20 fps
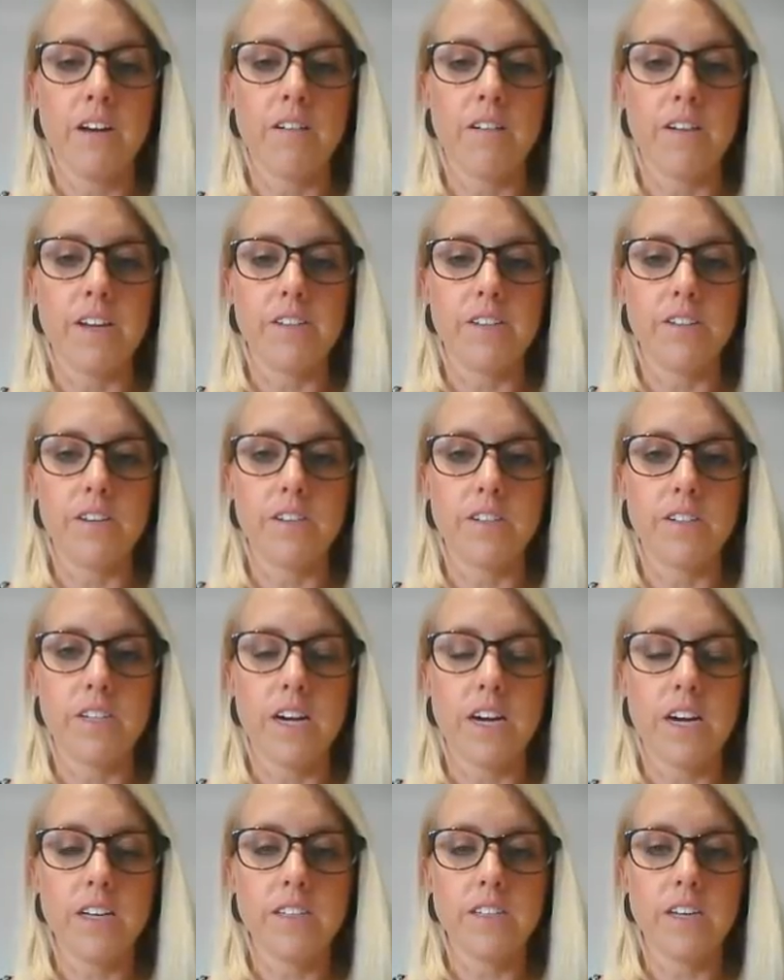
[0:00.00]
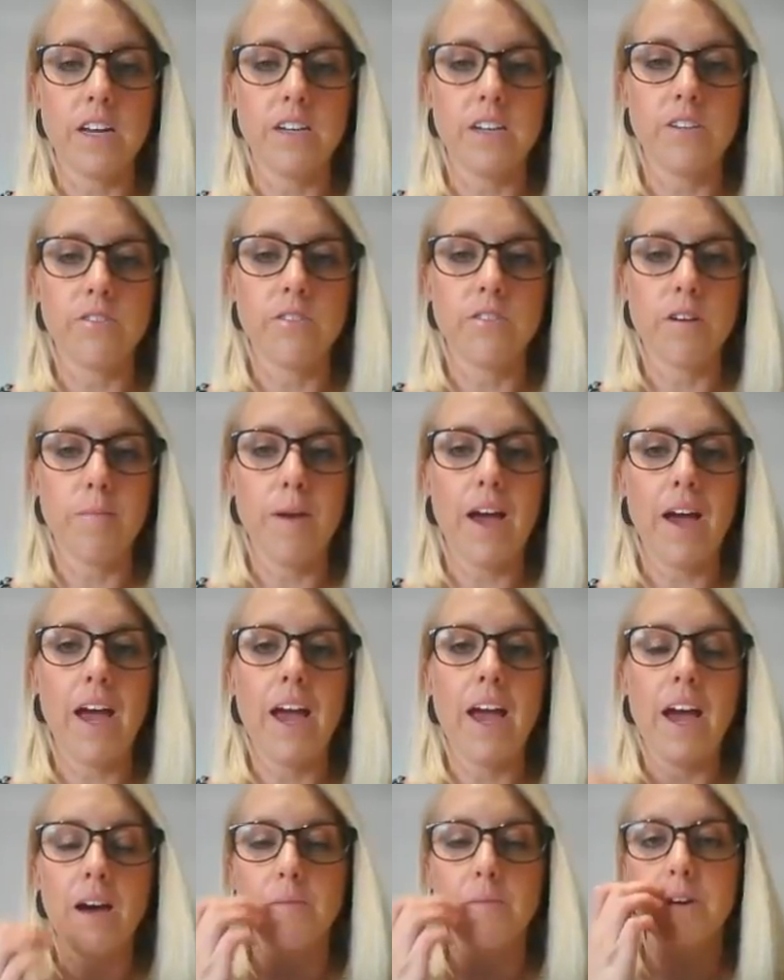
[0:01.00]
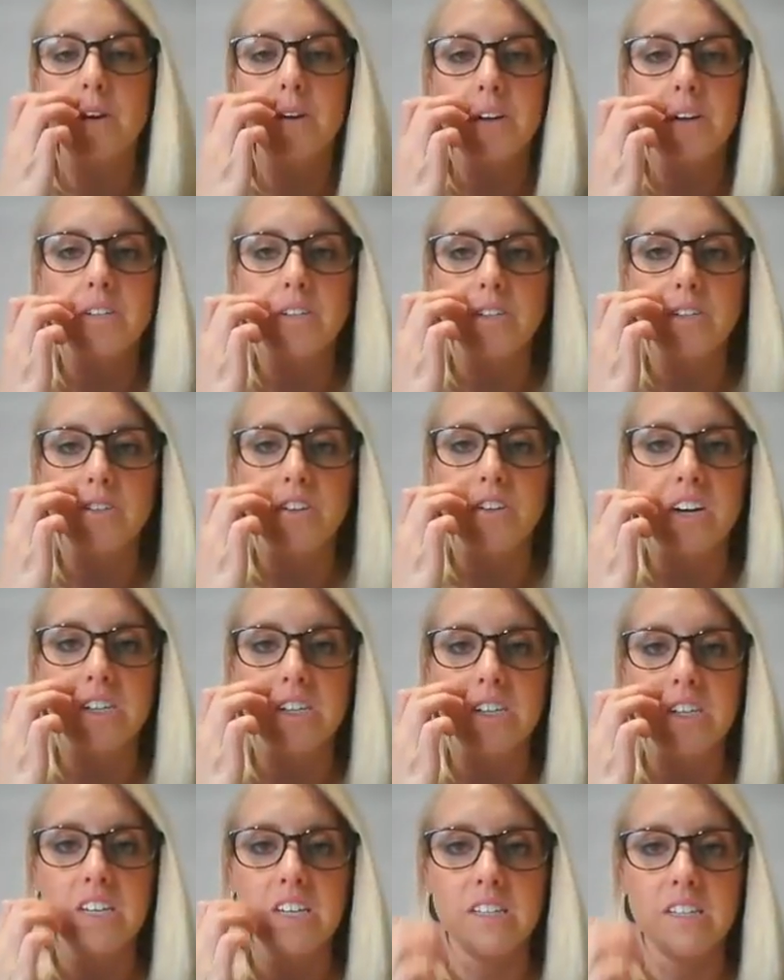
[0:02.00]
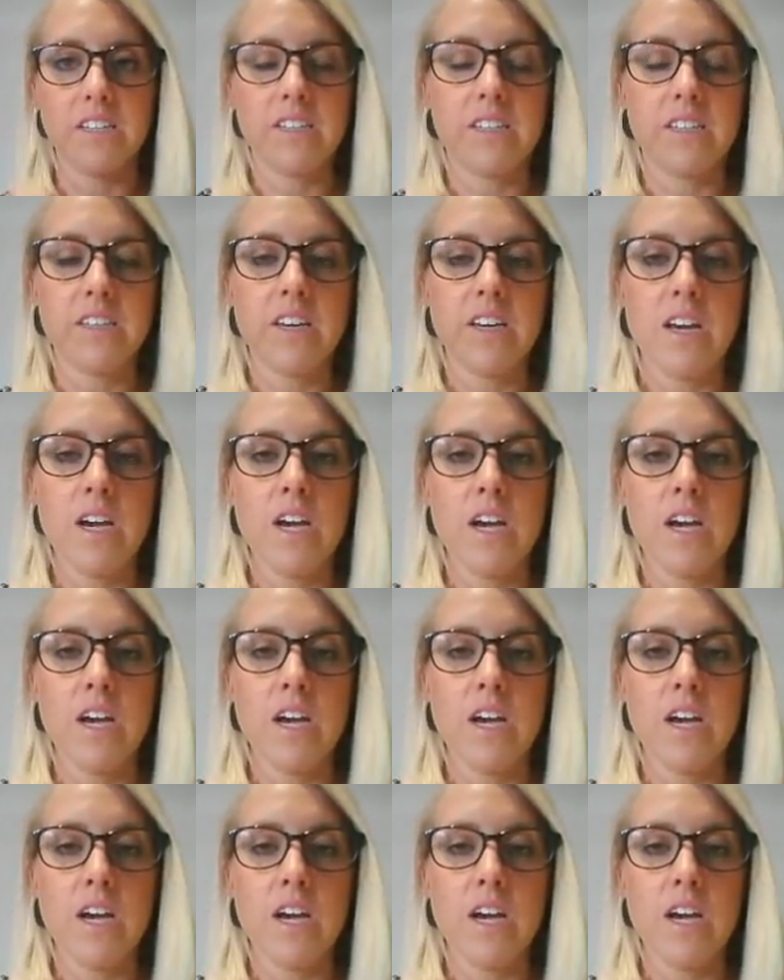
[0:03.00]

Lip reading: Research task, and talk about how we're going to structure this.